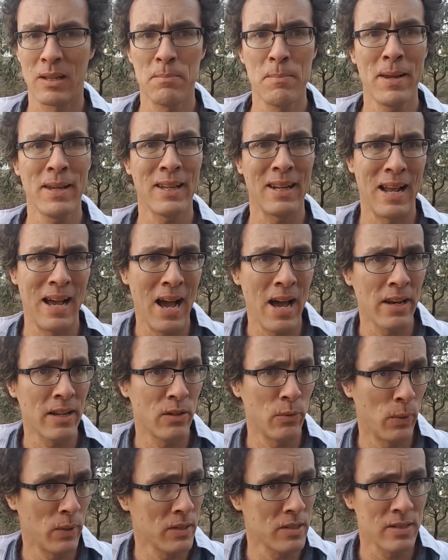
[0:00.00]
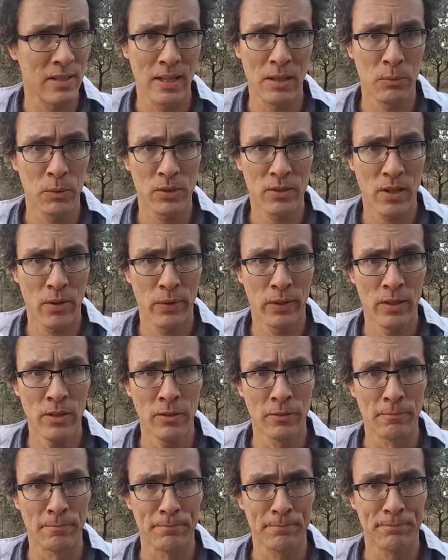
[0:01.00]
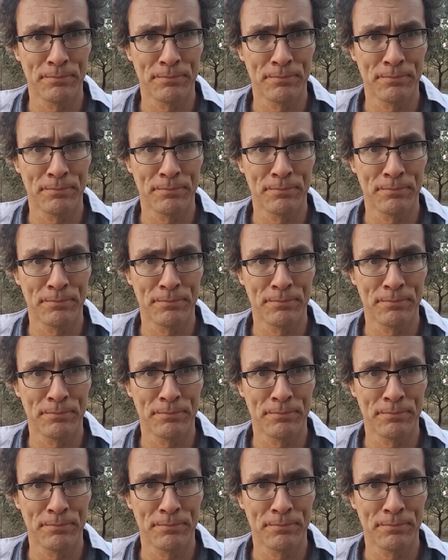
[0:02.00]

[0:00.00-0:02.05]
make it harder to understand what's going on.